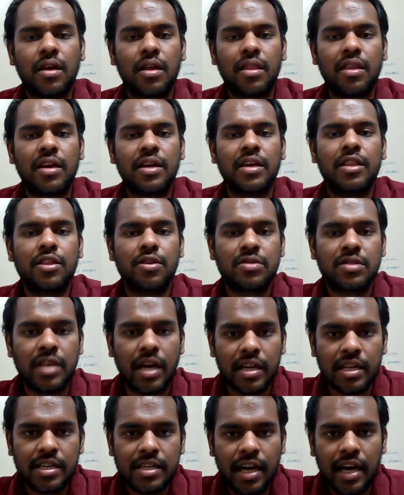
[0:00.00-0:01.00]
the
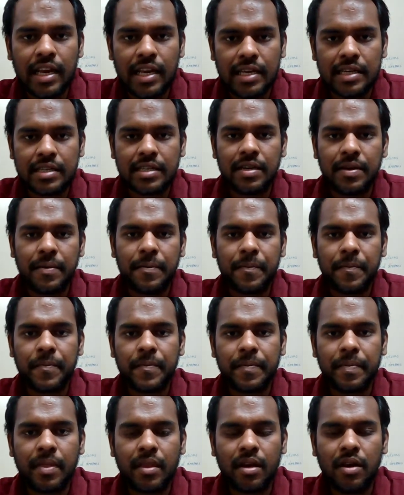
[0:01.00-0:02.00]
Hindustani dialect,
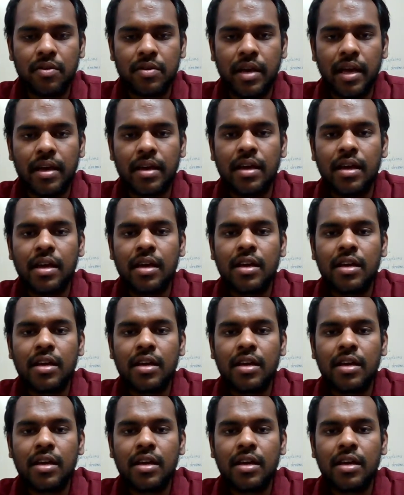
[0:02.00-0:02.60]
okay,